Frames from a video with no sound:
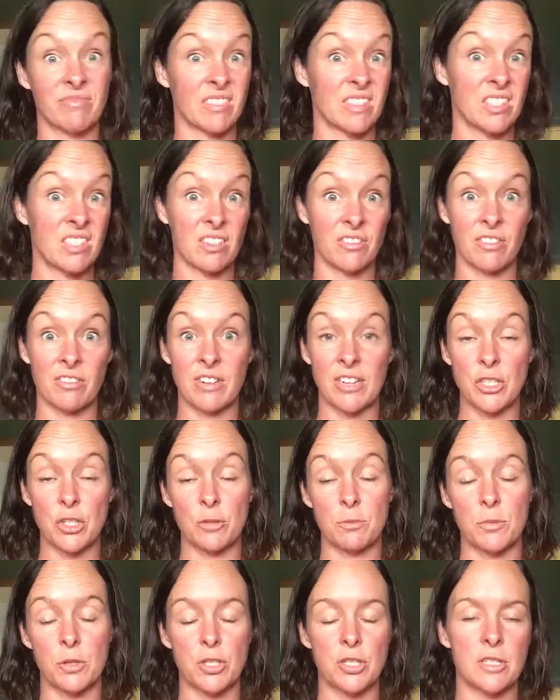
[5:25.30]
stuff around
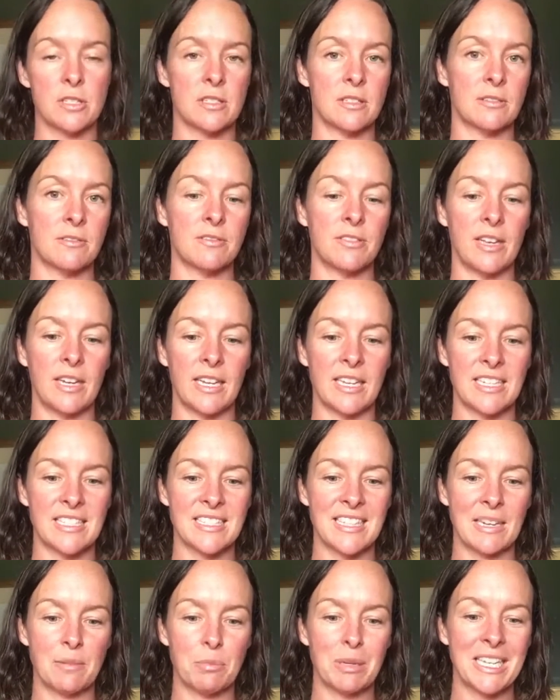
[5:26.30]
your emotions and
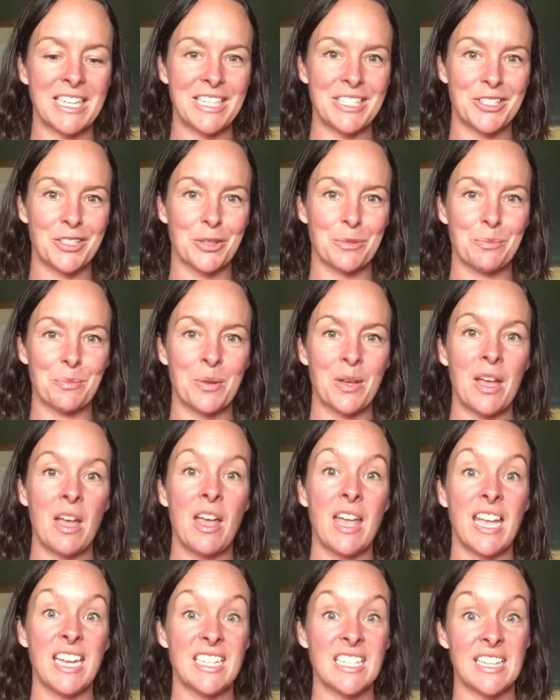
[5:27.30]
feelings, then please jump
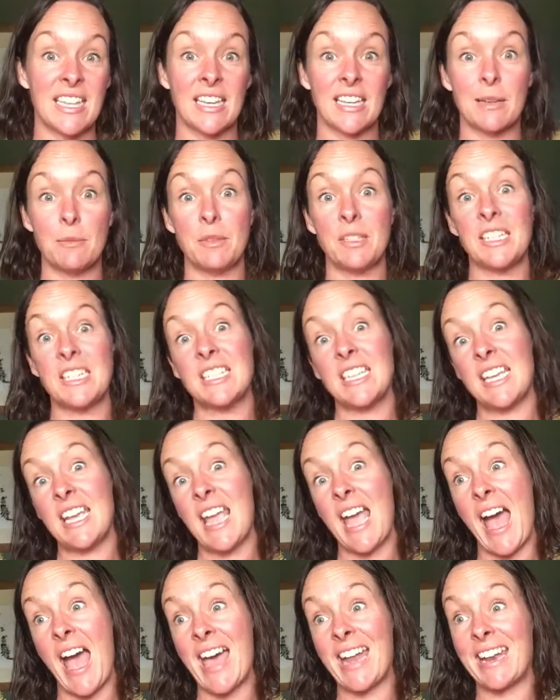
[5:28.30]
into that
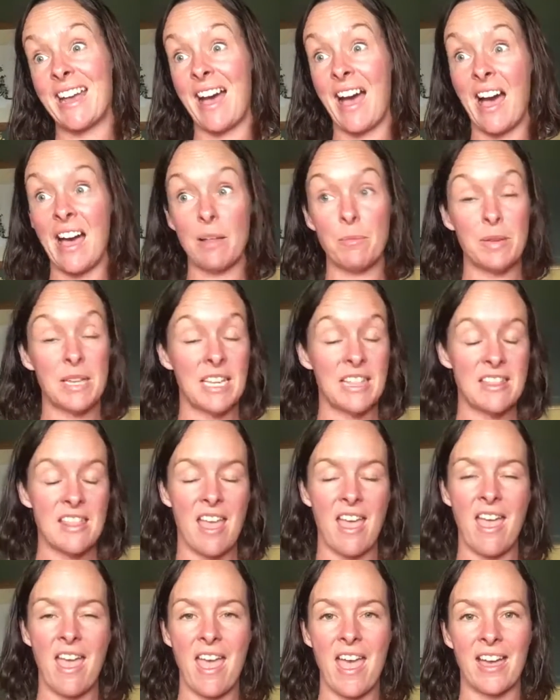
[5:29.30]
community and I'll be in
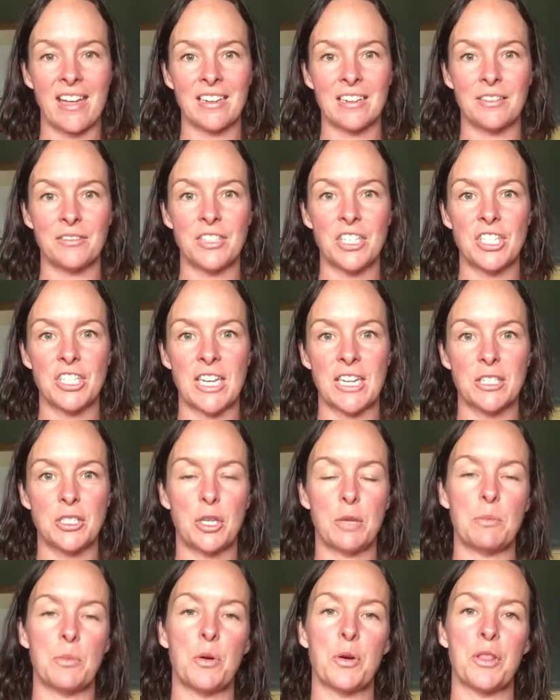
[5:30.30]
there. I'd love to chat
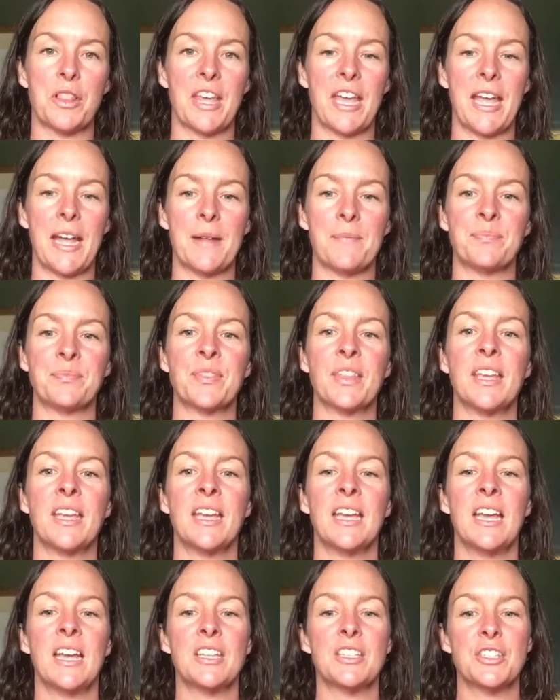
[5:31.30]
to you more there.
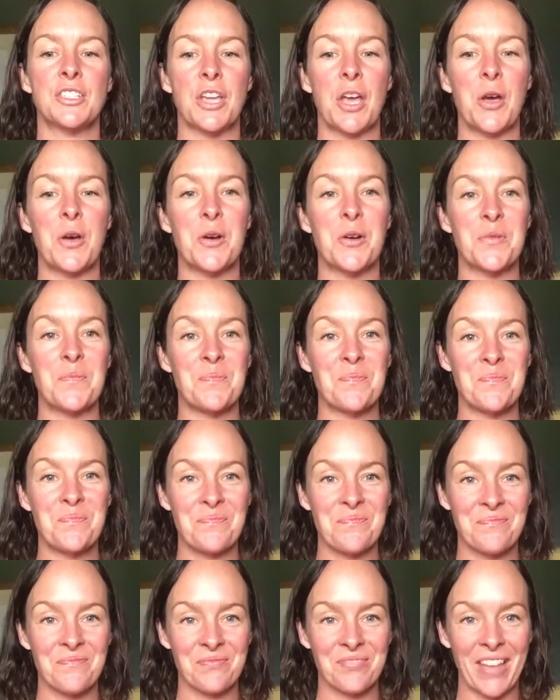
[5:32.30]
So
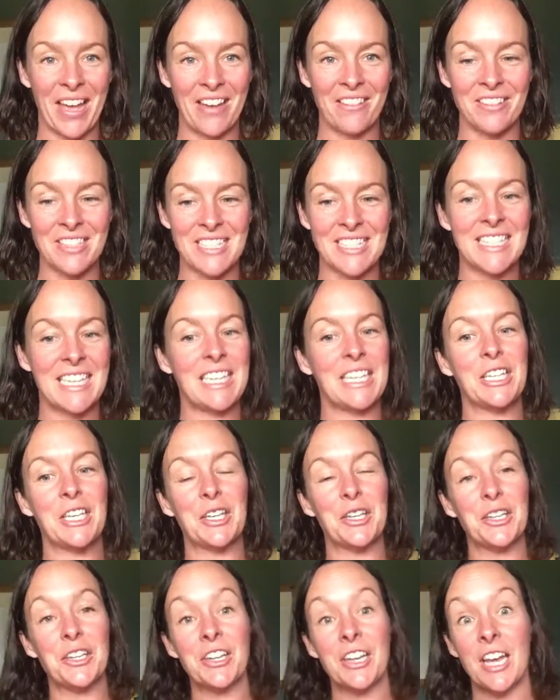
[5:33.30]
I will see
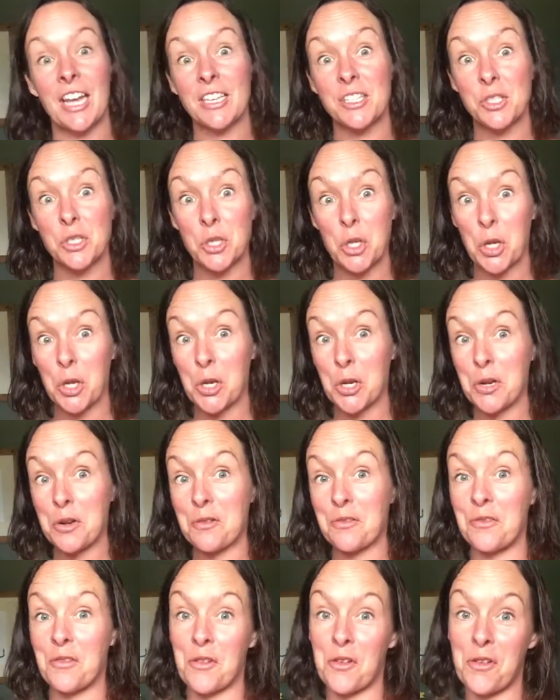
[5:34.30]
you
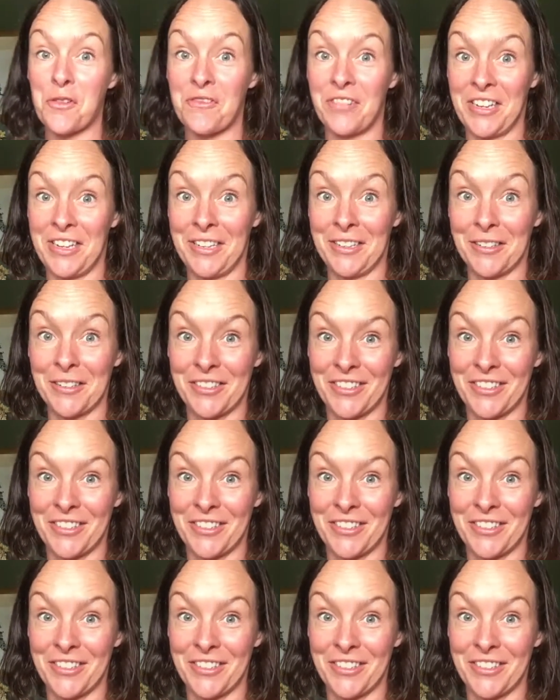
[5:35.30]
soon for video